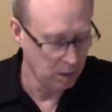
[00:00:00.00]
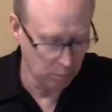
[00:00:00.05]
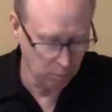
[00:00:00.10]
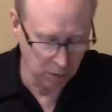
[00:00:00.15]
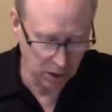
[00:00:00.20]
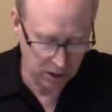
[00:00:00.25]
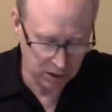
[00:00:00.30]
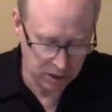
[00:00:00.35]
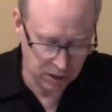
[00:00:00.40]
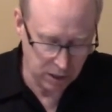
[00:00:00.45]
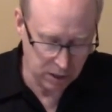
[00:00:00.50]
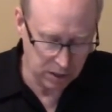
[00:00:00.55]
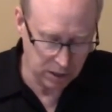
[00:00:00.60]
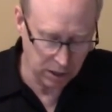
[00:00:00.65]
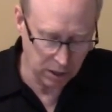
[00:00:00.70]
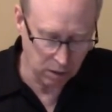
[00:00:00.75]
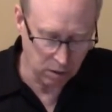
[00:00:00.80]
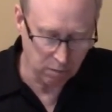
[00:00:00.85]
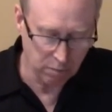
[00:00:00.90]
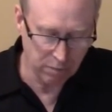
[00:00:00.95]
But it says
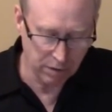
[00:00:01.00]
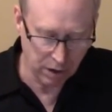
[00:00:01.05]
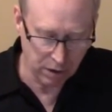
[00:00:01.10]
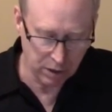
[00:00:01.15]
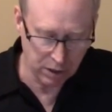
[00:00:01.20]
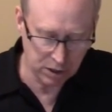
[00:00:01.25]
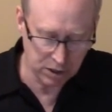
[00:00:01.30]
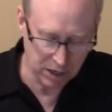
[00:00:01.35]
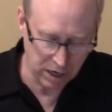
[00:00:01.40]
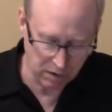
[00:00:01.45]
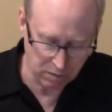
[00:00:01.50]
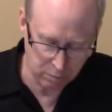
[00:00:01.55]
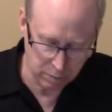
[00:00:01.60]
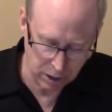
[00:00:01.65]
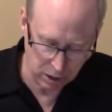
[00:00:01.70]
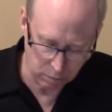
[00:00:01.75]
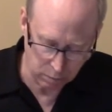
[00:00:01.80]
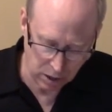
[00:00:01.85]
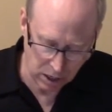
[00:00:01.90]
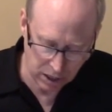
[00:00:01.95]
here, various
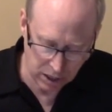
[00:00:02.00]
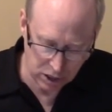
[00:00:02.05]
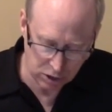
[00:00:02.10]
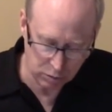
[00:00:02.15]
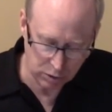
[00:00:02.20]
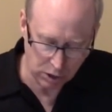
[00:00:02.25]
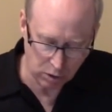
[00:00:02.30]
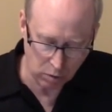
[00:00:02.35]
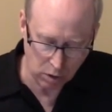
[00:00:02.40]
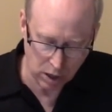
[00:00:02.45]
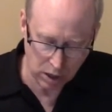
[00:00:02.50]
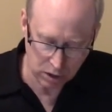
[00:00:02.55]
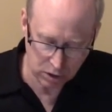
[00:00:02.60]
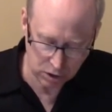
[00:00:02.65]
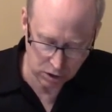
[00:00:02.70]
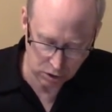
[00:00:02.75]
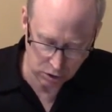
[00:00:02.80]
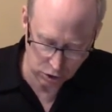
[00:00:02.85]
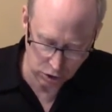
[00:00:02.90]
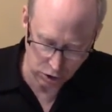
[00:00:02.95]
governmental bodies require
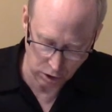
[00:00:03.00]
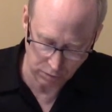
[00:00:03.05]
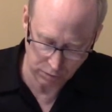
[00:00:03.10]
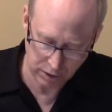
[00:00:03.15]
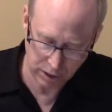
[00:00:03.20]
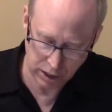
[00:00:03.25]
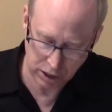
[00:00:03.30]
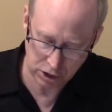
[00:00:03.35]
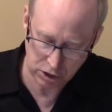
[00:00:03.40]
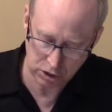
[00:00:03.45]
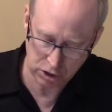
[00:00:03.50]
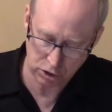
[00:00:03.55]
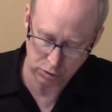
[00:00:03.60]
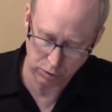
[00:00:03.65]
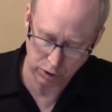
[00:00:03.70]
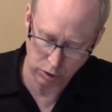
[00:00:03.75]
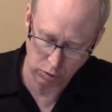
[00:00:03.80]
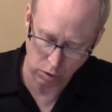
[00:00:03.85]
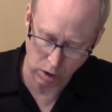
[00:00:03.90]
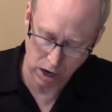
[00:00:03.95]
certification as a
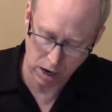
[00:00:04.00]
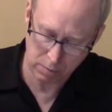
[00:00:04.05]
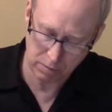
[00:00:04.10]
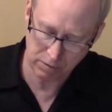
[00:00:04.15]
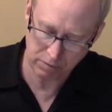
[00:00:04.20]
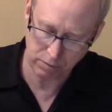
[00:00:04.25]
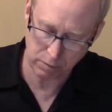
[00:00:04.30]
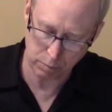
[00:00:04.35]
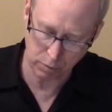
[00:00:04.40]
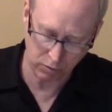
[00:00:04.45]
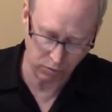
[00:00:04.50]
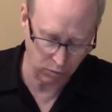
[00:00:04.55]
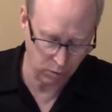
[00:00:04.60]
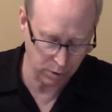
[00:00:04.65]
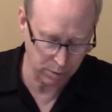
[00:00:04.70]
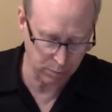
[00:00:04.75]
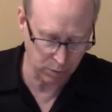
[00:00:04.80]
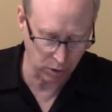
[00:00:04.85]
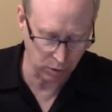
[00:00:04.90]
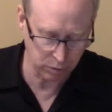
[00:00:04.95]
requirement for
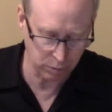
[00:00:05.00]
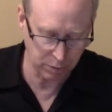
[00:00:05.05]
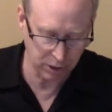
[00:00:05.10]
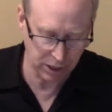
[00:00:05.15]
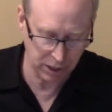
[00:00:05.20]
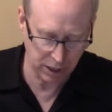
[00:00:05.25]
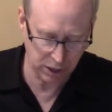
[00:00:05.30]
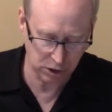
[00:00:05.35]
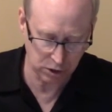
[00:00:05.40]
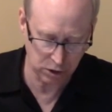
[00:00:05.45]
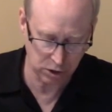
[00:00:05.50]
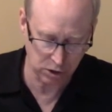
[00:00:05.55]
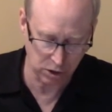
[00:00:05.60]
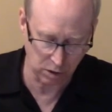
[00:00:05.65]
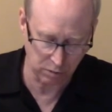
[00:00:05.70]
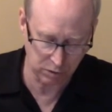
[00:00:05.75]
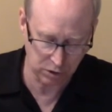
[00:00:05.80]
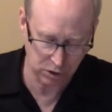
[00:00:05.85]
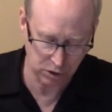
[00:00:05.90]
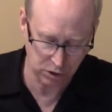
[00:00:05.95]
performing mold remediation
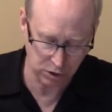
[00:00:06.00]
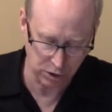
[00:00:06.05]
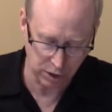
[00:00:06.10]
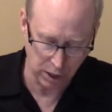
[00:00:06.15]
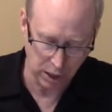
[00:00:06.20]
services.